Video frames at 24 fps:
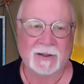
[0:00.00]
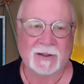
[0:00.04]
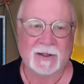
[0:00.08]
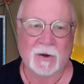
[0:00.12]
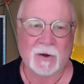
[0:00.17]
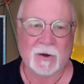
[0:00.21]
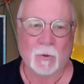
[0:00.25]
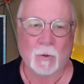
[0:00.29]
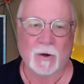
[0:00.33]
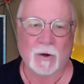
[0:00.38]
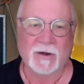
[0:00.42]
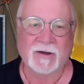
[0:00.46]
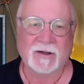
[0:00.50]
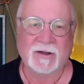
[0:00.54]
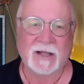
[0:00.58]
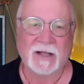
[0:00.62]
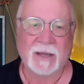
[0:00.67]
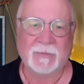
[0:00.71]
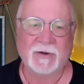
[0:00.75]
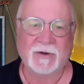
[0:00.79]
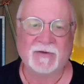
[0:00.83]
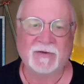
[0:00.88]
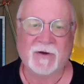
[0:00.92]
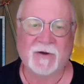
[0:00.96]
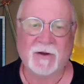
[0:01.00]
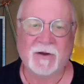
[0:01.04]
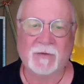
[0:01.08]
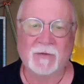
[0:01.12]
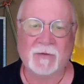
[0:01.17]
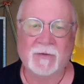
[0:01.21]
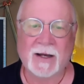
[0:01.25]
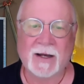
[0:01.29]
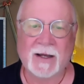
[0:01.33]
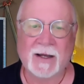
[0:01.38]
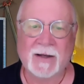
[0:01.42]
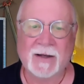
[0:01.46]
One step is followed
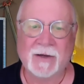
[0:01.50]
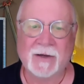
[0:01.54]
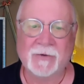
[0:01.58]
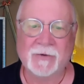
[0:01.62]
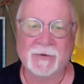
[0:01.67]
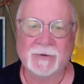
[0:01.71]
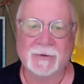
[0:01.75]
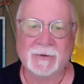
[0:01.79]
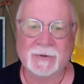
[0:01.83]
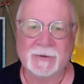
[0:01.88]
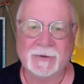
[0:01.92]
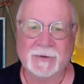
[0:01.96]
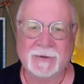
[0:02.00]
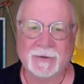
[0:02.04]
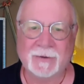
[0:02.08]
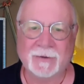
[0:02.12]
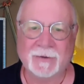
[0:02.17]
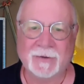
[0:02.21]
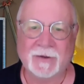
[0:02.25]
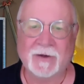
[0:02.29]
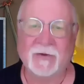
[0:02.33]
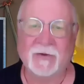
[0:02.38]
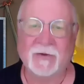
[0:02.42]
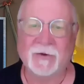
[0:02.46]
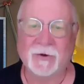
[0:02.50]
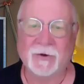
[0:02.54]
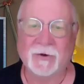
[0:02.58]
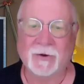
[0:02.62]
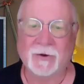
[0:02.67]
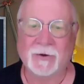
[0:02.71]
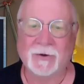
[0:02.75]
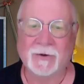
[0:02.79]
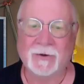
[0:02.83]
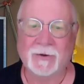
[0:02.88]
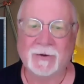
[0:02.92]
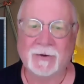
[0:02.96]
by another, then a
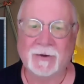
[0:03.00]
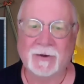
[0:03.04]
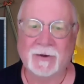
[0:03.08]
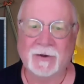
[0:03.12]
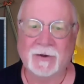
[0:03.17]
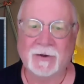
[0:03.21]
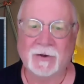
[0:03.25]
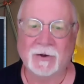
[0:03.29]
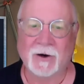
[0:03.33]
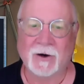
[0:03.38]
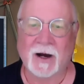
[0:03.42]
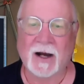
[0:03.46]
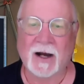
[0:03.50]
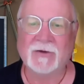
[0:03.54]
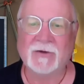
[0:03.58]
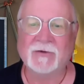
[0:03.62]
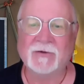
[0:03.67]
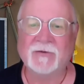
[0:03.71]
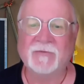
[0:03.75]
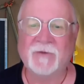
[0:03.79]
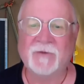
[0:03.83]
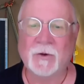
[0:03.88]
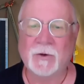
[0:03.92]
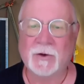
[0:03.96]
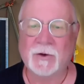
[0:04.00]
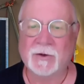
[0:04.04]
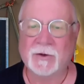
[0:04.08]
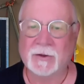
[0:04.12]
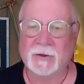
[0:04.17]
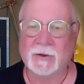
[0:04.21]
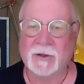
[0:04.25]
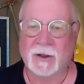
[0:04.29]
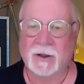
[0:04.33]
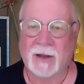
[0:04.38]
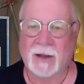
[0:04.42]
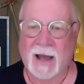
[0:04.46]
third. Your eyes are focused
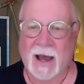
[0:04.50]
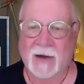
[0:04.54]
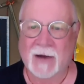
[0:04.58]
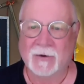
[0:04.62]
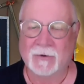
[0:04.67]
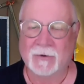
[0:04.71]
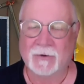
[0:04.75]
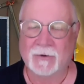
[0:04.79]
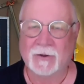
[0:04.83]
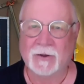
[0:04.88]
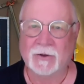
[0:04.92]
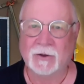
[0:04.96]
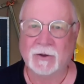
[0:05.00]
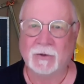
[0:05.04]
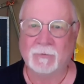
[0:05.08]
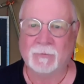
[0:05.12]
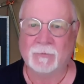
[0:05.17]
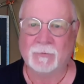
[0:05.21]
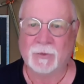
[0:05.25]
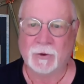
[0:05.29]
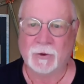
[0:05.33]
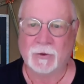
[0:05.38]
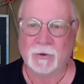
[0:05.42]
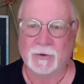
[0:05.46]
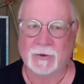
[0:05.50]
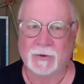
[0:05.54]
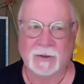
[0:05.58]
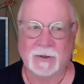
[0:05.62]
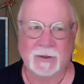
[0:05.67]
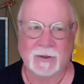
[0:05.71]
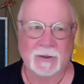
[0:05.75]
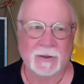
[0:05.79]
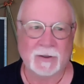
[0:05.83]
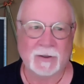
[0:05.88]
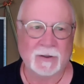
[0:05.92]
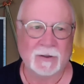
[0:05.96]
on the ladder, your boot,
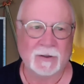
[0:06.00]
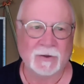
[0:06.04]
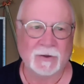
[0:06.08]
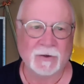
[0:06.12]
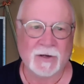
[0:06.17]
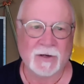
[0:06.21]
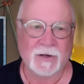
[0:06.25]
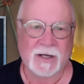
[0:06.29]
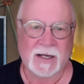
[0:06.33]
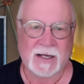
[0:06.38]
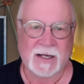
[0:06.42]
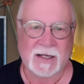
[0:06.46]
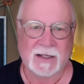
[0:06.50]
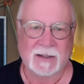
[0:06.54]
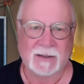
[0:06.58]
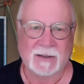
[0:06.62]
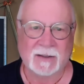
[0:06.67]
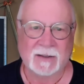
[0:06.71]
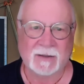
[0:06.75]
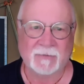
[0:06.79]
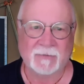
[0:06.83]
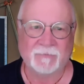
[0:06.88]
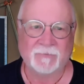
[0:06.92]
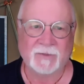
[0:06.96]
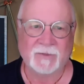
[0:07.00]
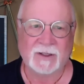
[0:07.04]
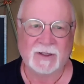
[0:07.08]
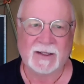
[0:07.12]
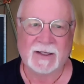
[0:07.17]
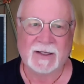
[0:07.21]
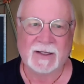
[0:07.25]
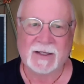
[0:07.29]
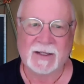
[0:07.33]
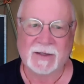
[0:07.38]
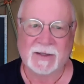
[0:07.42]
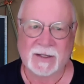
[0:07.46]
your knee,
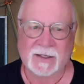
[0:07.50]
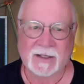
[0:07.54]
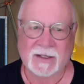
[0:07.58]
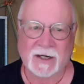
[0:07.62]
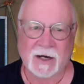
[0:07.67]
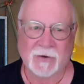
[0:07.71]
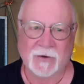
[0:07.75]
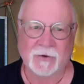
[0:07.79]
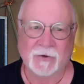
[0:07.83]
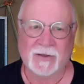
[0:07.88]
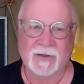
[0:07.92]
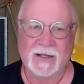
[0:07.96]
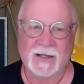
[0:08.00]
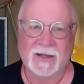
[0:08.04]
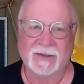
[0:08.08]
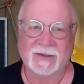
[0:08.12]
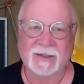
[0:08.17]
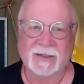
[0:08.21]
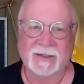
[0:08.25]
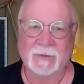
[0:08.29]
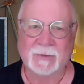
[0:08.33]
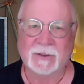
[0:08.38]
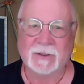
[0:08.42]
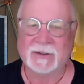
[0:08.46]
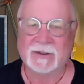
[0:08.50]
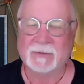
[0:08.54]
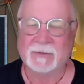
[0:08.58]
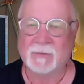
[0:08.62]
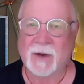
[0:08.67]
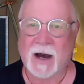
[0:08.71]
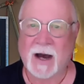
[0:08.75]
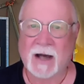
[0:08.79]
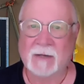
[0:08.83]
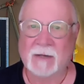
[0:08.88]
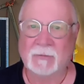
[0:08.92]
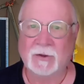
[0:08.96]
anything other than that seemingly
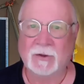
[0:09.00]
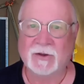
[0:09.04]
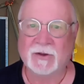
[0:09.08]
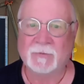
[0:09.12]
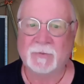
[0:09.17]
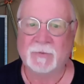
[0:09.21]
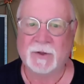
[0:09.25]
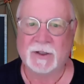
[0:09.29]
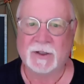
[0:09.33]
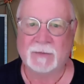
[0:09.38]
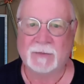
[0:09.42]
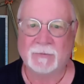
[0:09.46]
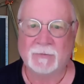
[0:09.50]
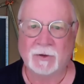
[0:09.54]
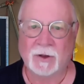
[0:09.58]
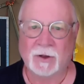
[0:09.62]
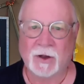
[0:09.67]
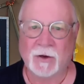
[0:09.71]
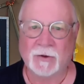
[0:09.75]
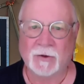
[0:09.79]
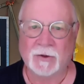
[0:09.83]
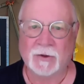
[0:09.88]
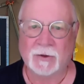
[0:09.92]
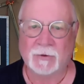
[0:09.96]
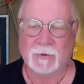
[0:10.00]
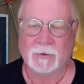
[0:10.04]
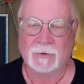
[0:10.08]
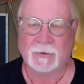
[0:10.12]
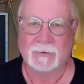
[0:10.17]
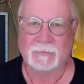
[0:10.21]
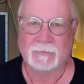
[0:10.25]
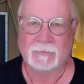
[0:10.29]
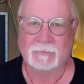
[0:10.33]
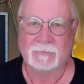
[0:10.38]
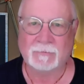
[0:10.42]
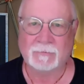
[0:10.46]
bottomless pit below you,
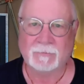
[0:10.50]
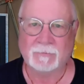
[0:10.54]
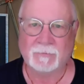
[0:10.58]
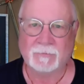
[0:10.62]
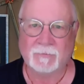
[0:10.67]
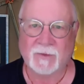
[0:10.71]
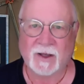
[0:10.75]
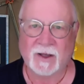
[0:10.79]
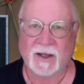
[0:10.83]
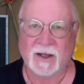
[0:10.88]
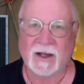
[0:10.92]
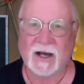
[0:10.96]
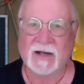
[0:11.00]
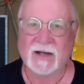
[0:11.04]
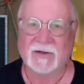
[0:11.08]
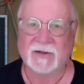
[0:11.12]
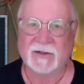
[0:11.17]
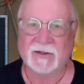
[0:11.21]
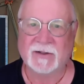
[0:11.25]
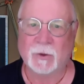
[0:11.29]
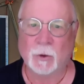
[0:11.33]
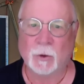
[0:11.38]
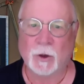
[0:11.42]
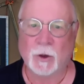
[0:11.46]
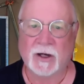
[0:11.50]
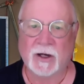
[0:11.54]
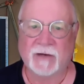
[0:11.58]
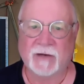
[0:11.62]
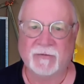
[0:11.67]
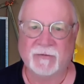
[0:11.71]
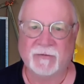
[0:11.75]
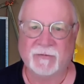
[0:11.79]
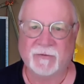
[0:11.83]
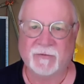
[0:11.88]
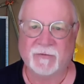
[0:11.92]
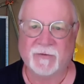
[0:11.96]
an icy
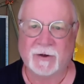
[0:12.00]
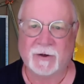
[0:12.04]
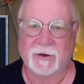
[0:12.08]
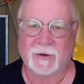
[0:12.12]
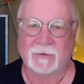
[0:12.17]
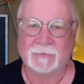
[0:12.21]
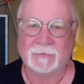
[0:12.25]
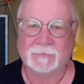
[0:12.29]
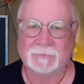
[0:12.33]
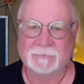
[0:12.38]
grave if you fell.